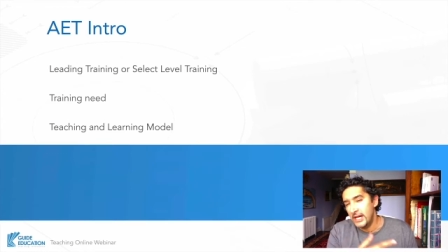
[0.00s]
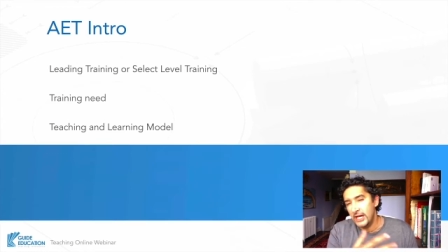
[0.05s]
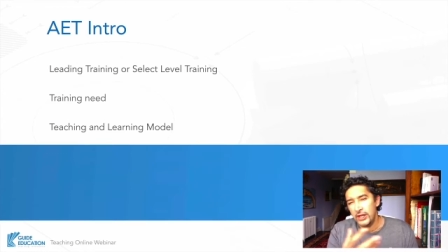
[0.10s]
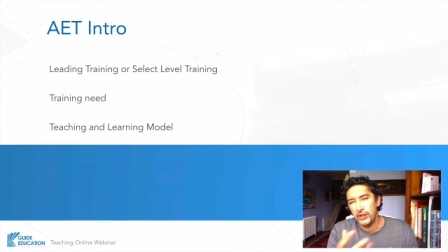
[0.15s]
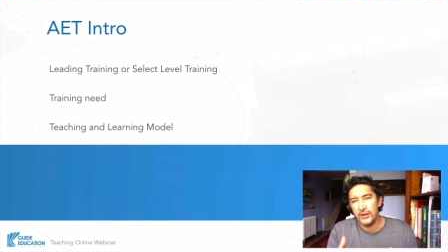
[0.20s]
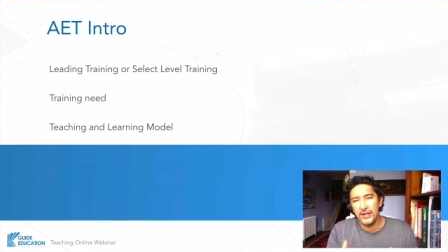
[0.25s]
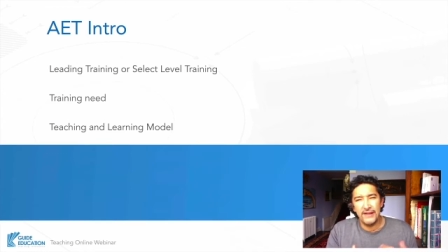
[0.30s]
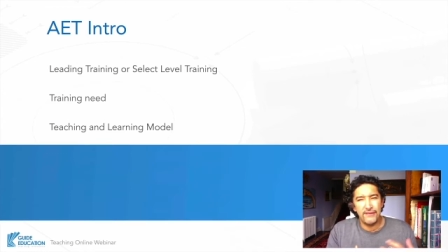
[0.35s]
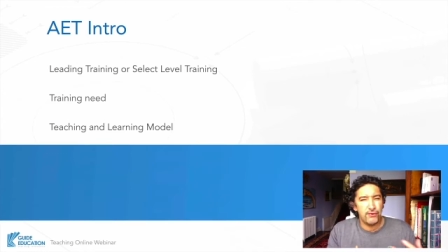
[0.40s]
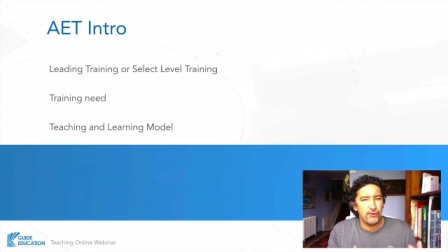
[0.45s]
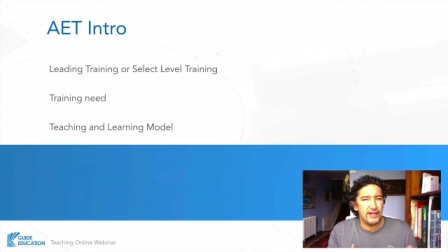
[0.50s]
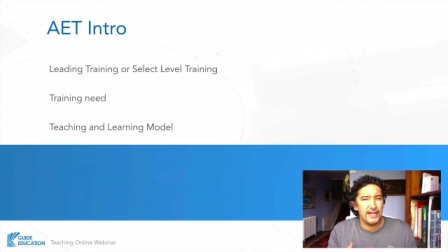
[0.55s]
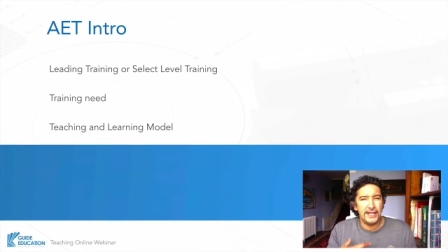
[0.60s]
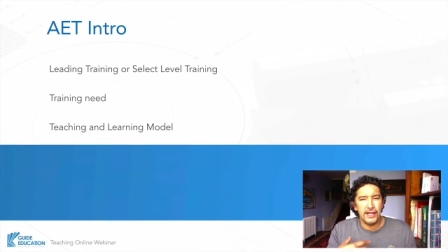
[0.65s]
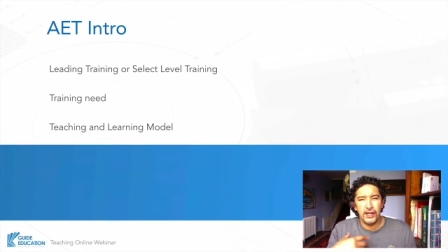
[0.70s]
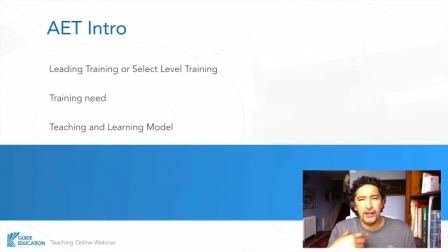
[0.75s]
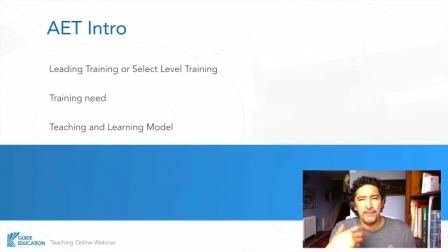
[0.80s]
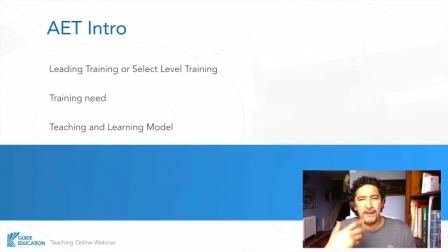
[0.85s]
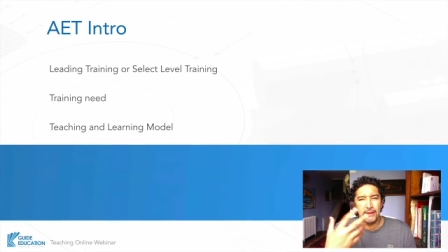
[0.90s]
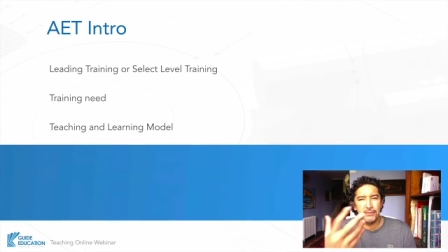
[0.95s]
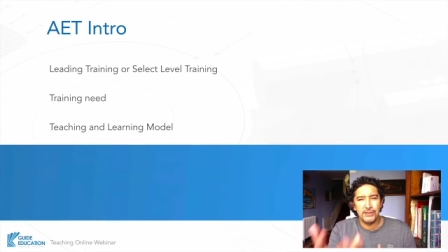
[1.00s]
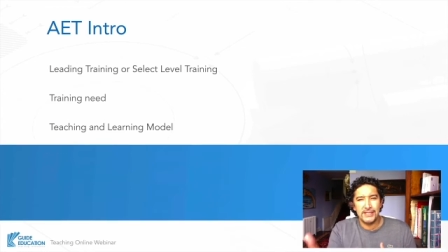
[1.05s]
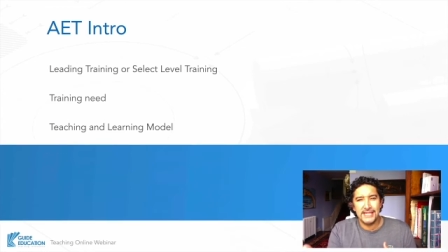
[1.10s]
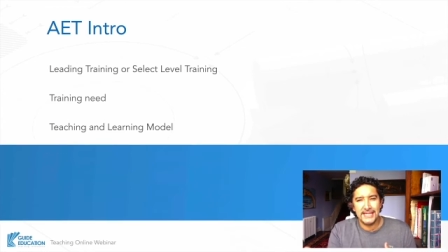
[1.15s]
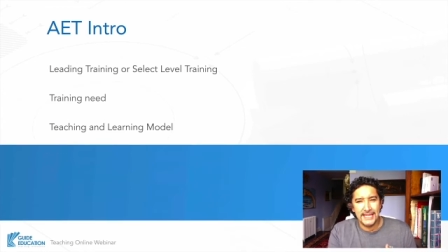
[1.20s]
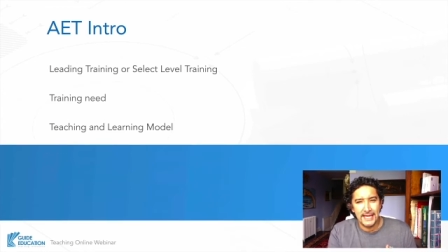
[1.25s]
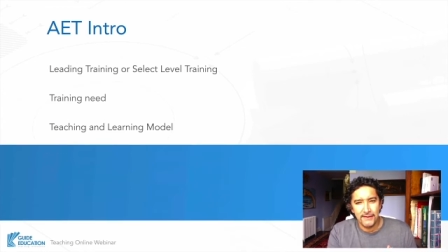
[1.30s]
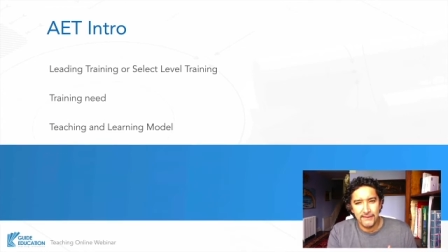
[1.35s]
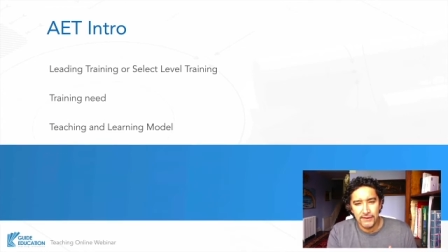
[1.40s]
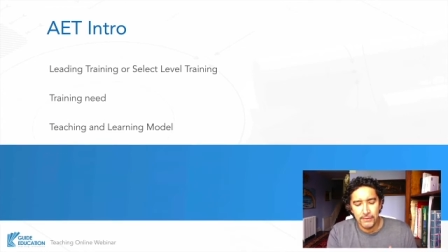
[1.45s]
you're never really going to be able to
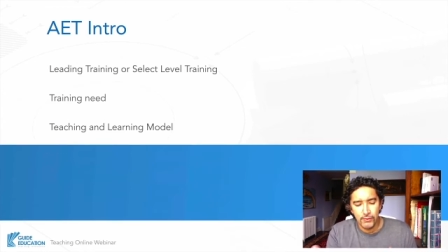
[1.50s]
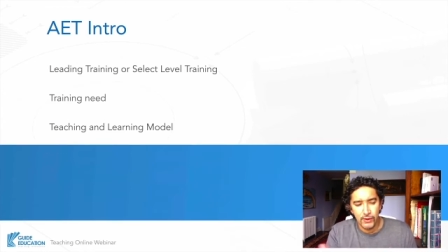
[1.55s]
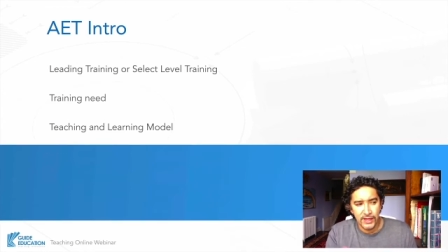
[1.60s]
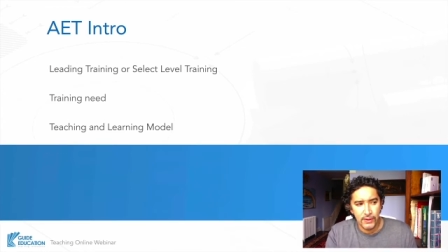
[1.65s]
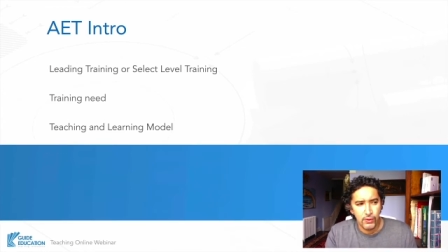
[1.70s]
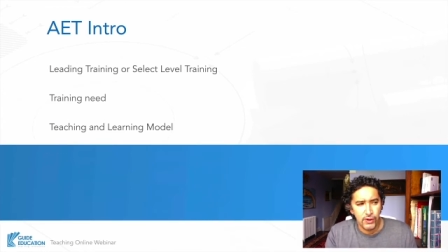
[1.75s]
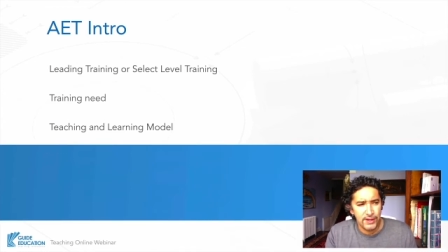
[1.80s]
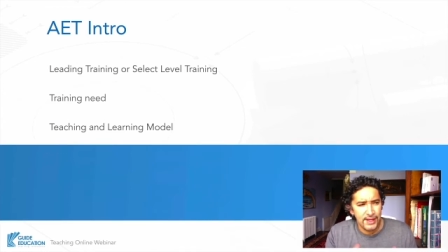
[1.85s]
give them what they want.